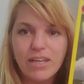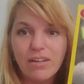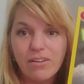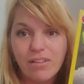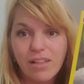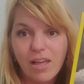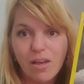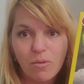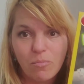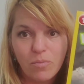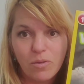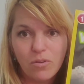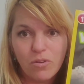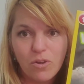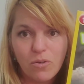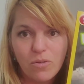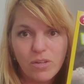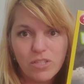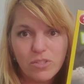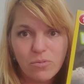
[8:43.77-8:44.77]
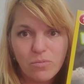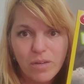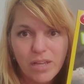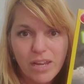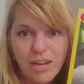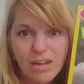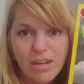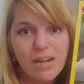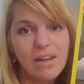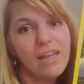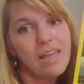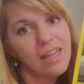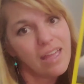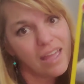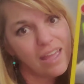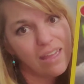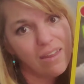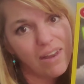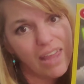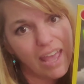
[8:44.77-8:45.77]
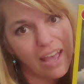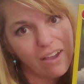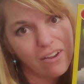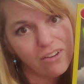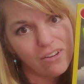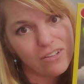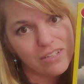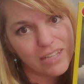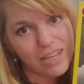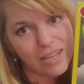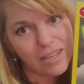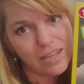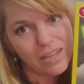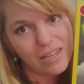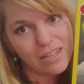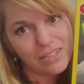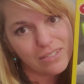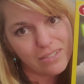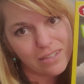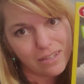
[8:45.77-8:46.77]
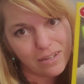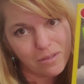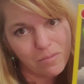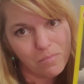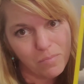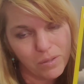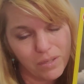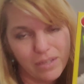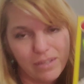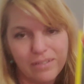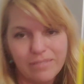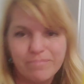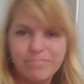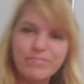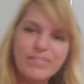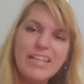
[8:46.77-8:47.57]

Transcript: It'll help you know what to wear and how your day is going to be.